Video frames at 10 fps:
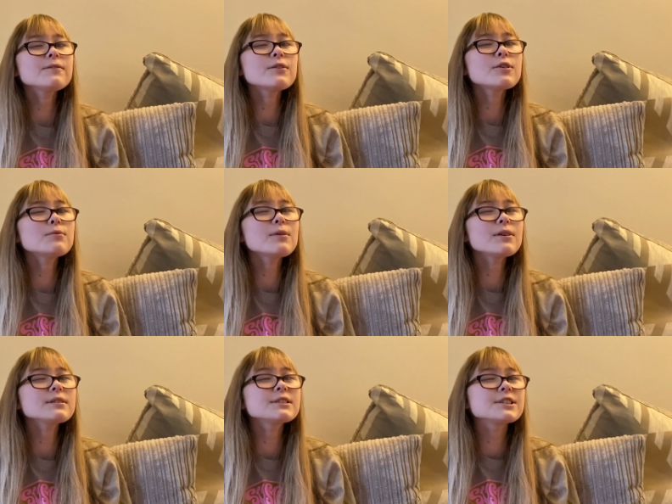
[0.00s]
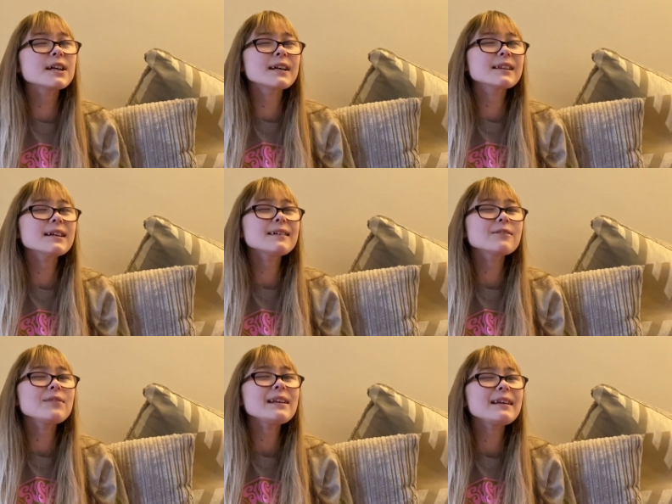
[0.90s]
for watching this
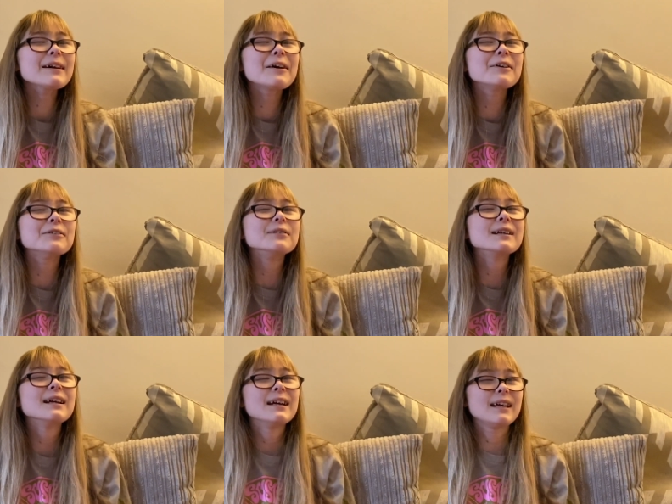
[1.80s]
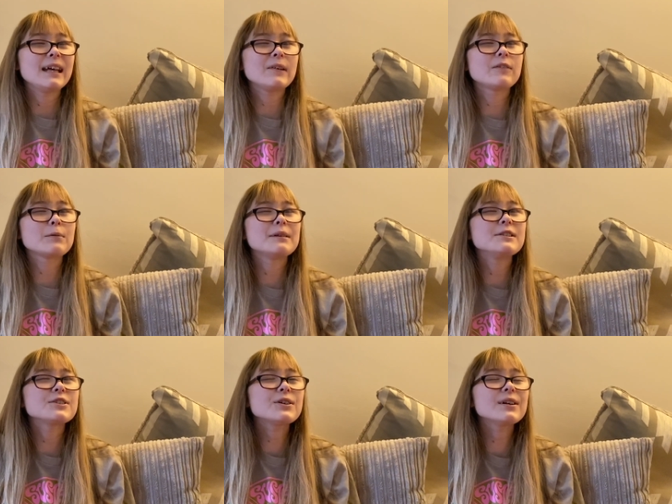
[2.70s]
video. If you
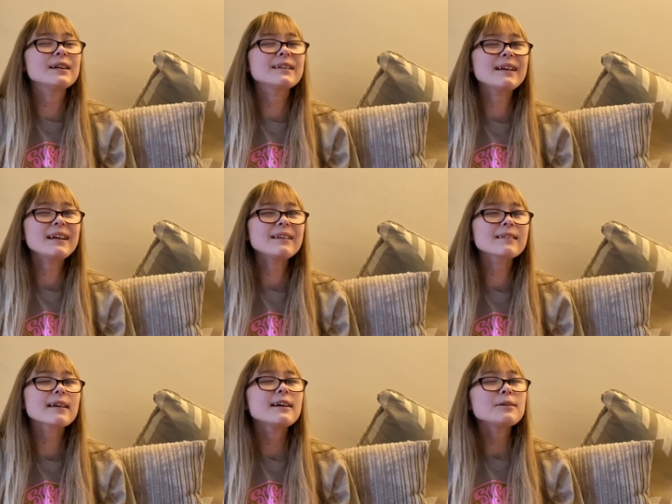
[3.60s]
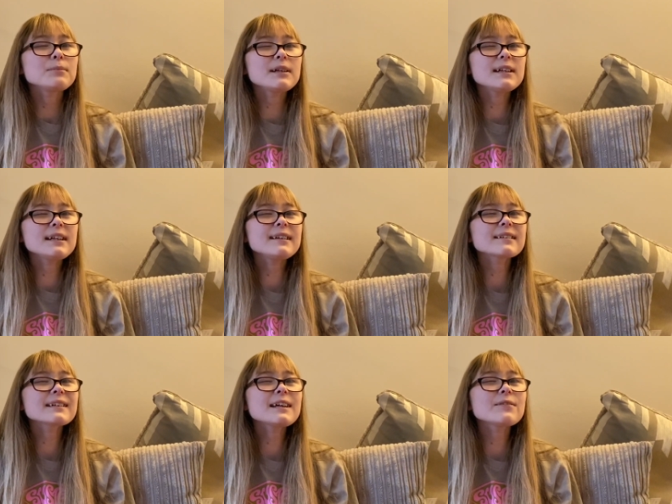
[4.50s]
enjoyed it,
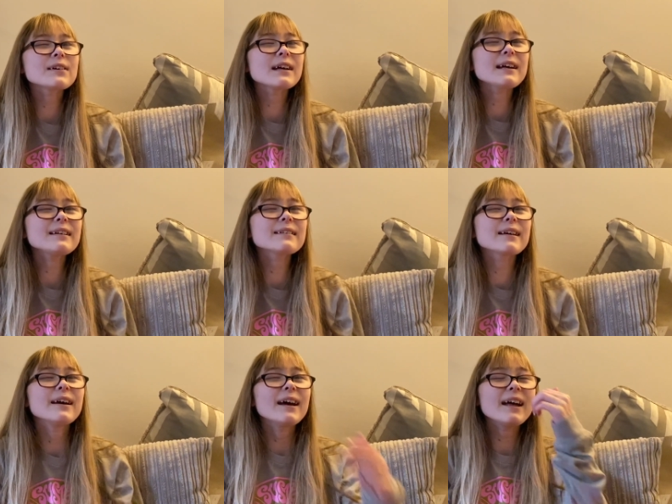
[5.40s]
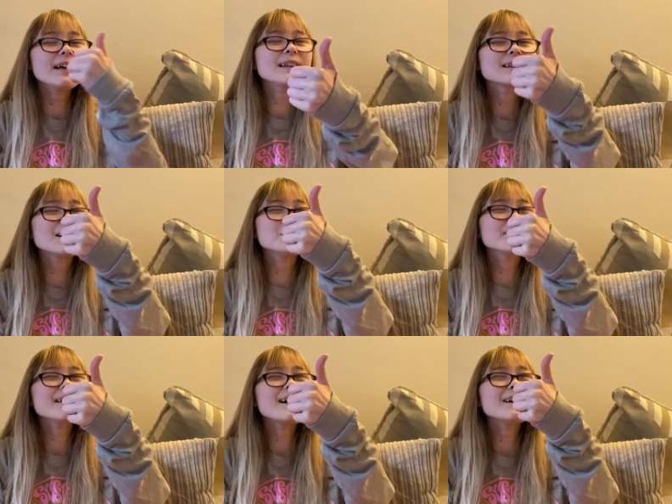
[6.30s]
please give it a
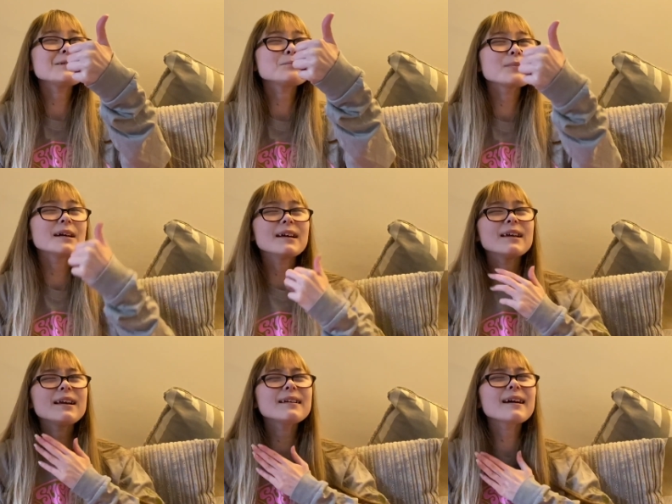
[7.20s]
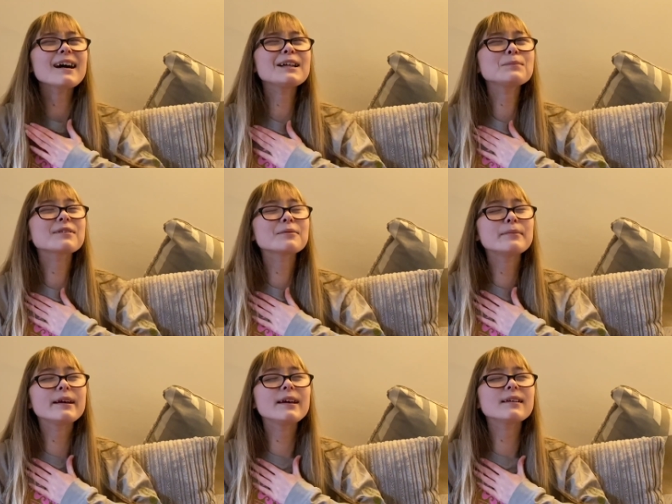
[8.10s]
thumbs up. It helps
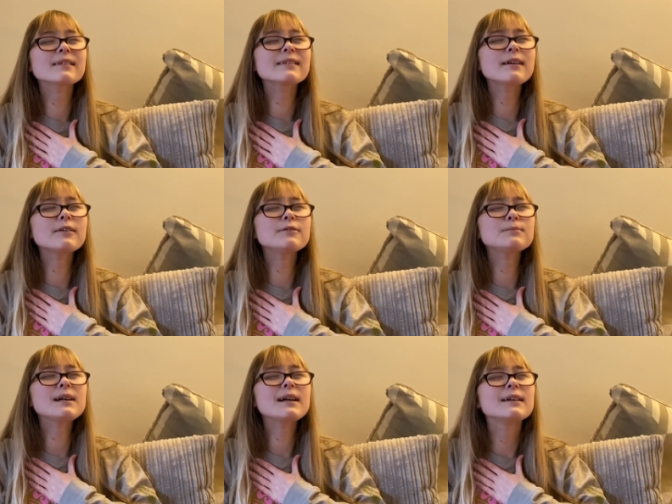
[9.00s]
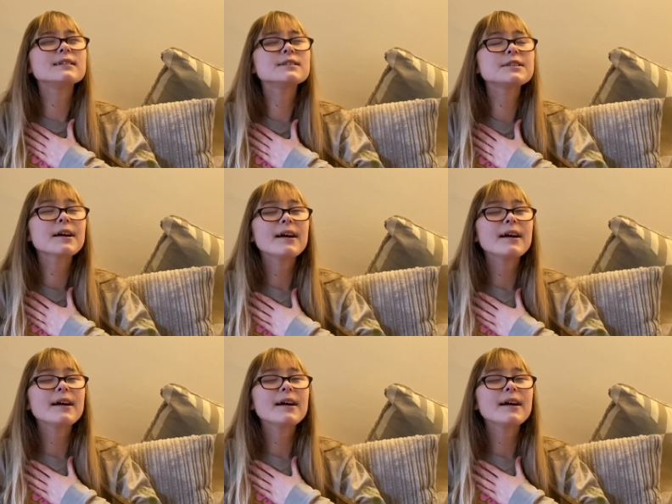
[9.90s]
me so much.